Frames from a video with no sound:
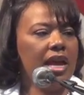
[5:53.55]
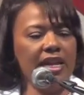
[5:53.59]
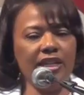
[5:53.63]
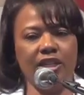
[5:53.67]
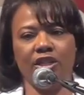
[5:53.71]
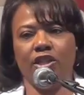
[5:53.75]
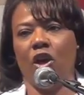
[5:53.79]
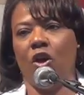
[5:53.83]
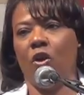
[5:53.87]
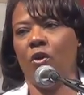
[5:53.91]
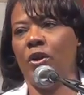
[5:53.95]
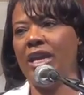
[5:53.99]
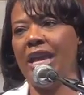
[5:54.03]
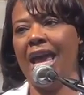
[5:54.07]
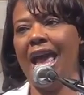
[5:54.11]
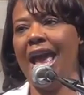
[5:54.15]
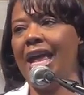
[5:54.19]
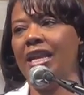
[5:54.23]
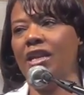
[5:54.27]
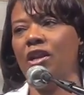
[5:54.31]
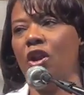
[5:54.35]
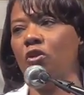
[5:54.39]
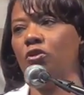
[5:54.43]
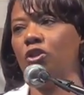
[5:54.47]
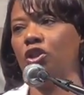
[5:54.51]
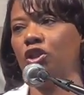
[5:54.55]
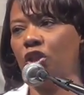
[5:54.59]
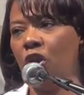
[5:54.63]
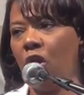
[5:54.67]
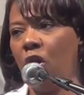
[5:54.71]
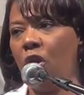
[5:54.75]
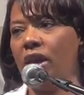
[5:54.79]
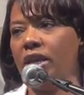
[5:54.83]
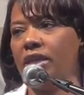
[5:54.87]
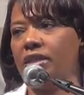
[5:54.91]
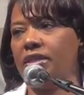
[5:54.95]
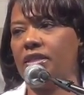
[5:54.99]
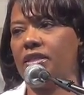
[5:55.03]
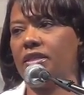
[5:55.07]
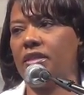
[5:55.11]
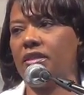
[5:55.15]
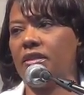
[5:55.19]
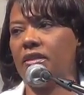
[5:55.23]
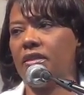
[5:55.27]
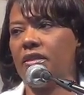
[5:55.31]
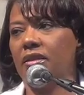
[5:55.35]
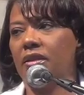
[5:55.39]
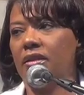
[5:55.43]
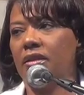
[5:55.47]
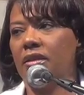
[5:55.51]
And so he had no choice
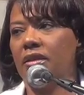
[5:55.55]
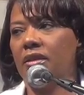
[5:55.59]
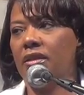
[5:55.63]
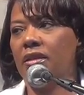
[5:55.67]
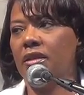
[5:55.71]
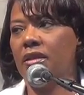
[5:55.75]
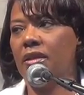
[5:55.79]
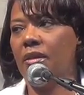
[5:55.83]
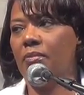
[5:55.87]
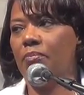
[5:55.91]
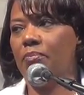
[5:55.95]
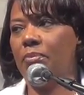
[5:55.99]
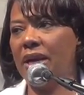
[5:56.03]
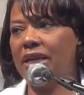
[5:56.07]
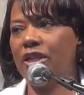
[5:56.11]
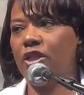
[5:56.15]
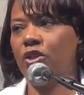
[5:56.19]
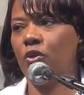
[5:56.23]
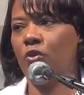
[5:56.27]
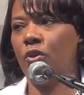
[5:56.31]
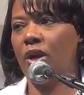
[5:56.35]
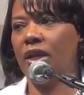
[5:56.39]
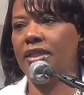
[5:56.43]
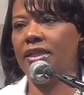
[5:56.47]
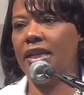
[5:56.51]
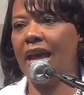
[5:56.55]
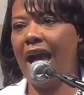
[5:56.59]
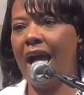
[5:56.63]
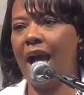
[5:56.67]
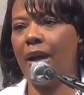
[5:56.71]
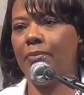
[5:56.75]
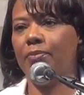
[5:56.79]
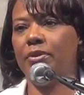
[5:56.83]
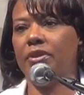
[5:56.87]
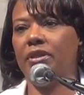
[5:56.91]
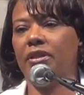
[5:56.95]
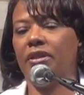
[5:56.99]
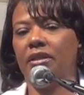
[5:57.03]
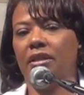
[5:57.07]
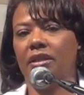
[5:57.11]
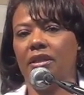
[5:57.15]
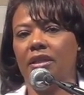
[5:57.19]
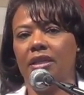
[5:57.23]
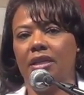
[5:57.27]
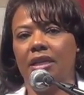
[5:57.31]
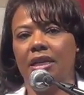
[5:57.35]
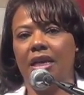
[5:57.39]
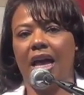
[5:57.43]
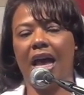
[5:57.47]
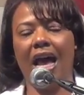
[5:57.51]
but to adopt
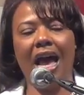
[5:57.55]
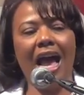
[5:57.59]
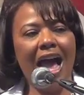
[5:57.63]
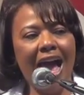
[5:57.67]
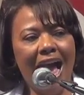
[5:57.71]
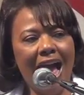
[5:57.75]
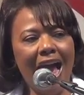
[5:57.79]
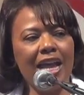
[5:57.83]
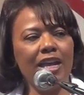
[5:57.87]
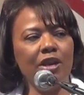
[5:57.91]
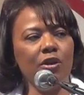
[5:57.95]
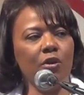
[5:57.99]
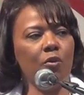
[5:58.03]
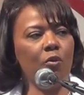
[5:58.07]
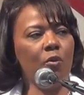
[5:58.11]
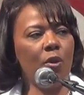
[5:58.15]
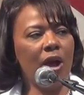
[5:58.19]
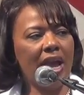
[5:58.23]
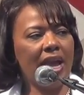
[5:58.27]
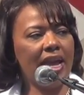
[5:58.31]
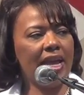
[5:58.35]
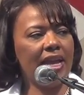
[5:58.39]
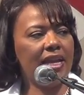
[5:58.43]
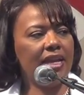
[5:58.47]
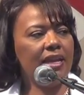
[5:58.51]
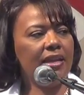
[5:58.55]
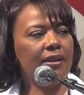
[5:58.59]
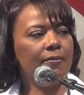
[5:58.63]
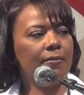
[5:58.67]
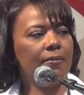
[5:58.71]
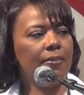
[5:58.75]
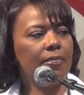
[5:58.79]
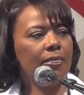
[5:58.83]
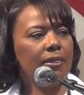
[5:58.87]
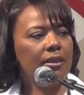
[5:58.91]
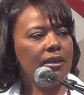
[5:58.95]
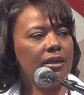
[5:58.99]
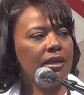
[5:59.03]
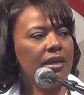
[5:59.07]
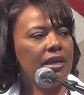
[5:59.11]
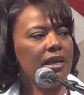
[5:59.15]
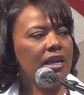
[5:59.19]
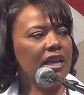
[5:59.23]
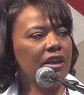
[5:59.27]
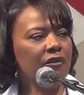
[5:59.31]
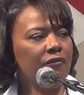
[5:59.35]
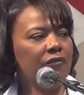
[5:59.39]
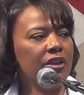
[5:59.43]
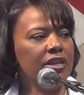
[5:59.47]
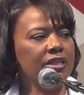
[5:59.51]
a higher way
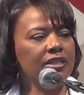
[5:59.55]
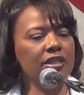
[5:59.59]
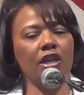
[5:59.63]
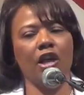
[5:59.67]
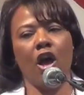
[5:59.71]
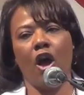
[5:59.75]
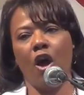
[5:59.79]
if his